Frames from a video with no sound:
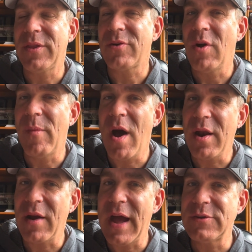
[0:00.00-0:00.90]
the Chrome
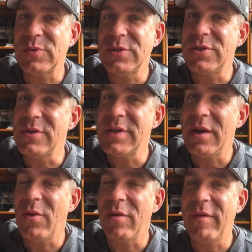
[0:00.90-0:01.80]
autographs, which do tend
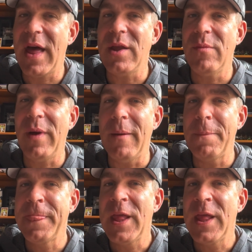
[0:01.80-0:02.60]
to hold value, but